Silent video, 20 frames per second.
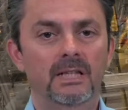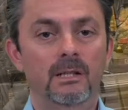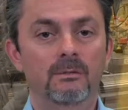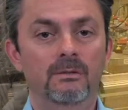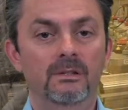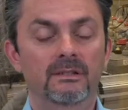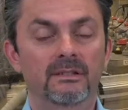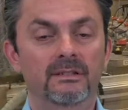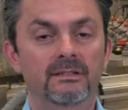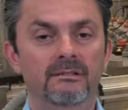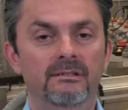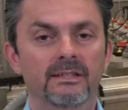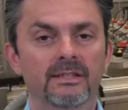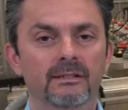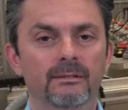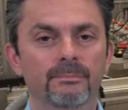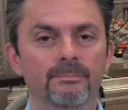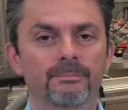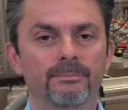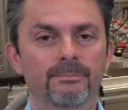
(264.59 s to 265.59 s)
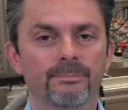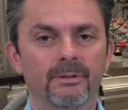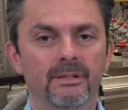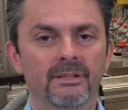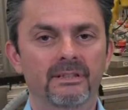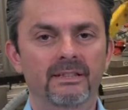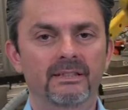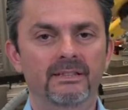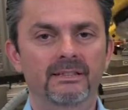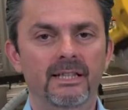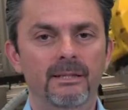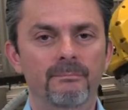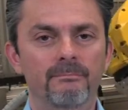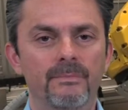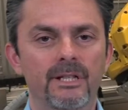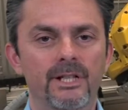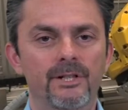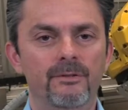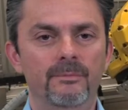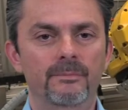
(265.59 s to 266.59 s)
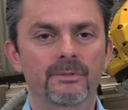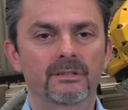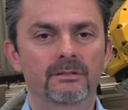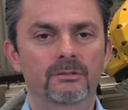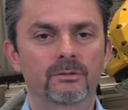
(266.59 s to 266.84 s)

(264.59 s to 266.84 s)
Our discrete point-in-time measurement